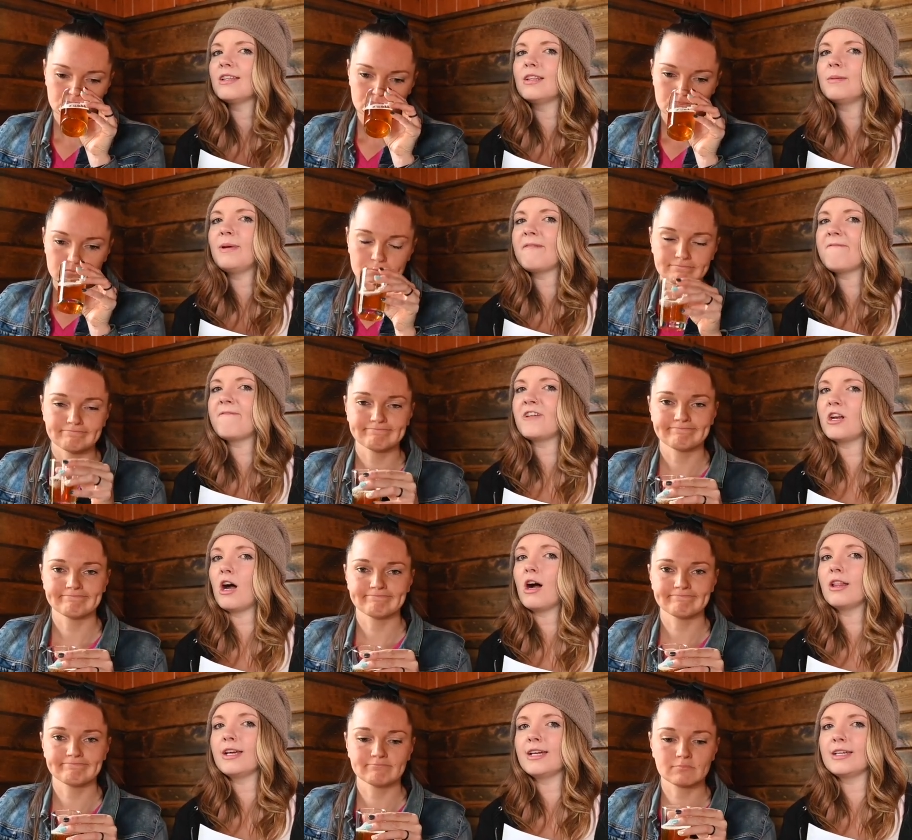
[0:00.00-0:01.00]
Speaker 1: a little bit
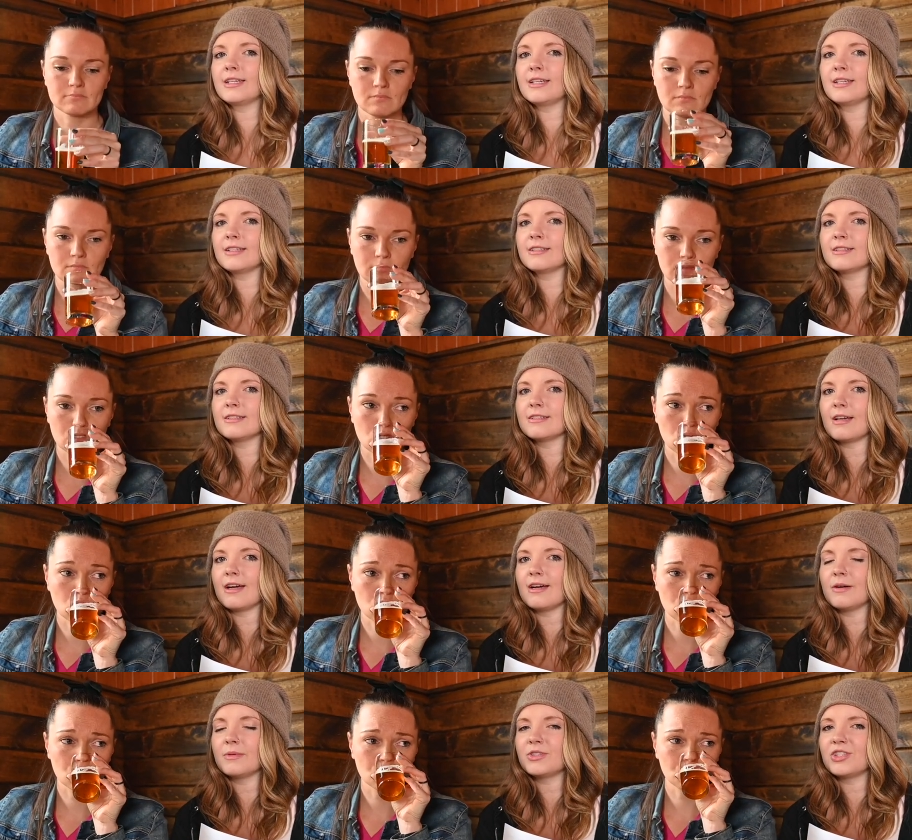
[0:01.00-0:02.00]
phenolic,
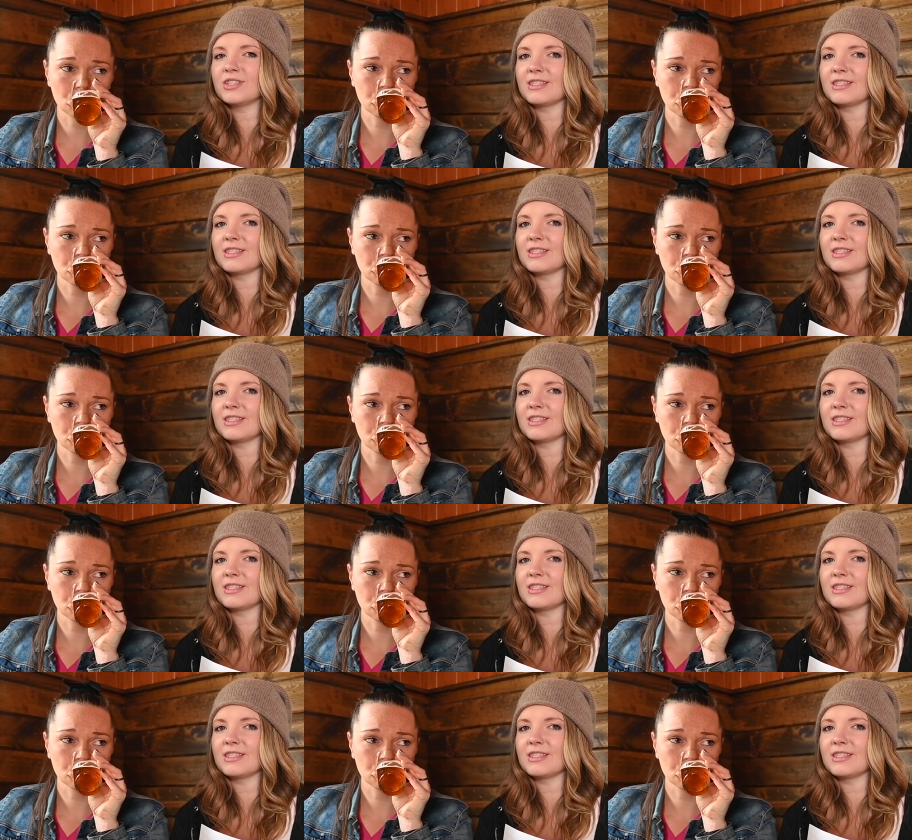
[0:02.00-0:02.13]
uh, which